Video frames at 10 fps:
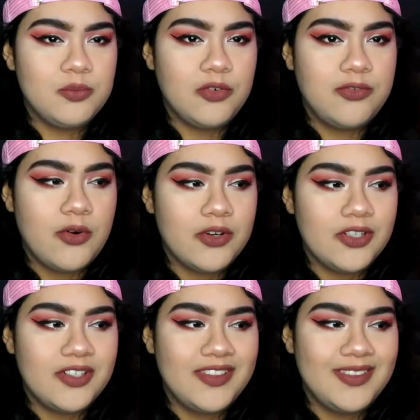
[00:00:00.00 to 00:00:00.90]

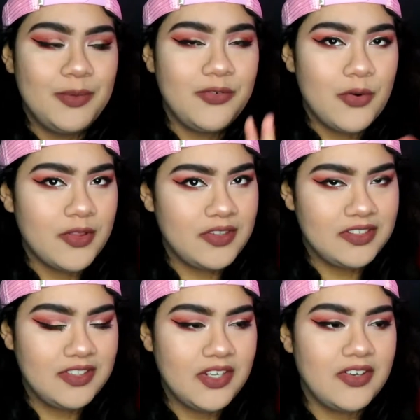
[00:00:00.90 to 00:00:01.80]
before
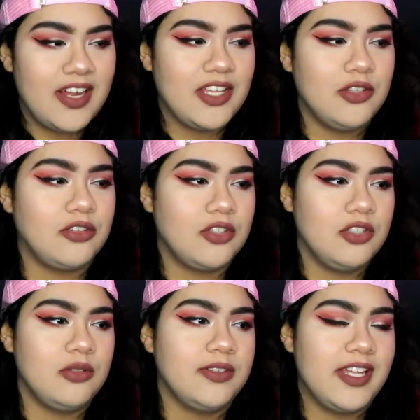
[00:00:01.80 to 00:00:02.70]
this year I used to
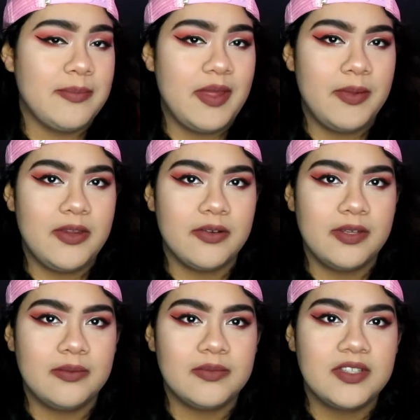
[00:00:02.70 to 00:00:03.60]
use like BB
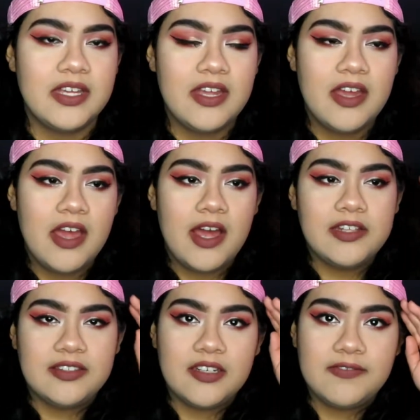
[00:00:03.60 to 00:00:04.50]
creams
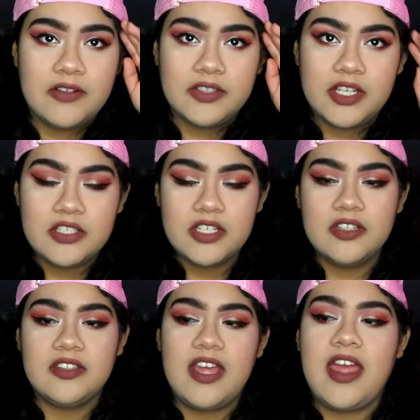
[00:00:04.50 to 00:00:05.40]
instead of
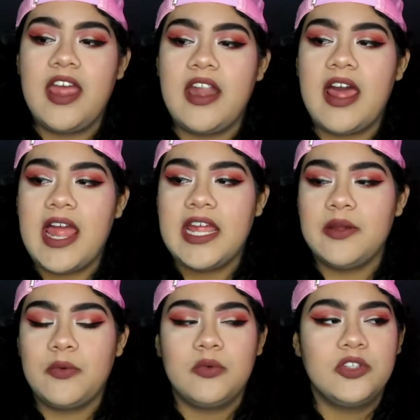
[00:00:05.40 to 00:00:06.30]
foundations, and
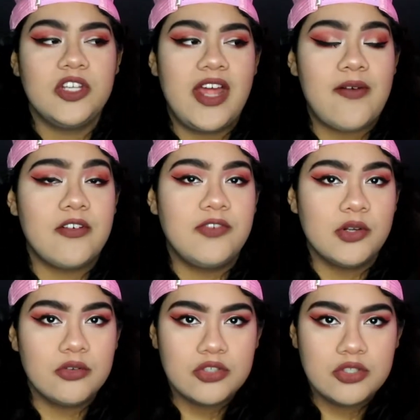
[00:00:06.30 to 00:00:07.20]
I was gonna have a photo